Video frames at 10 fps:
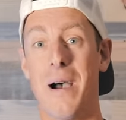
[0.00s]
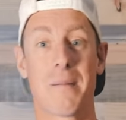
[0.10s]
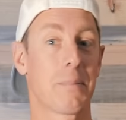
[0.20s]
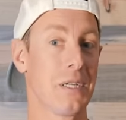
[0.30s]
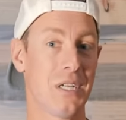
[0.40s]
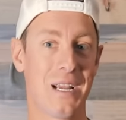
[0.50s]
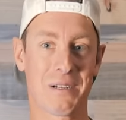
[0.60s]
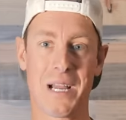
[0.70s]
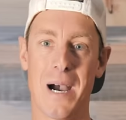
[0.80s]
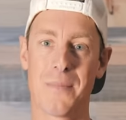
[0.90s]
I appreciate
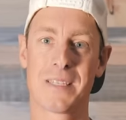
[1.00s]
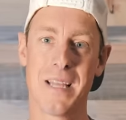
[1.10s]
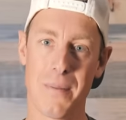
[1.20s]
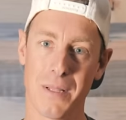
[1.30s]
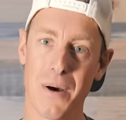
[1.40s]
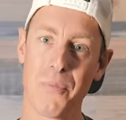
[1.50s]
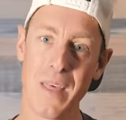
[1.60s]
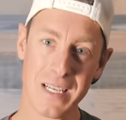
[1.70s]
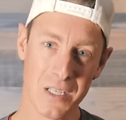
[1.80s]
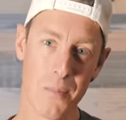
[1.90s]
your comments down below.
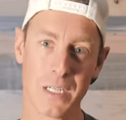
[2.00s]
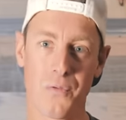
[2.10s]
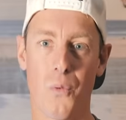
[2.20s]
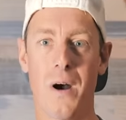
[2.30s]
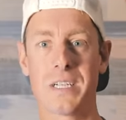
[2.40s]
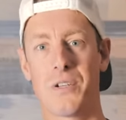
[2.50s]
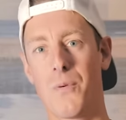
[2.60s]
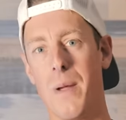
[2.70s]
Thanks so much for watching.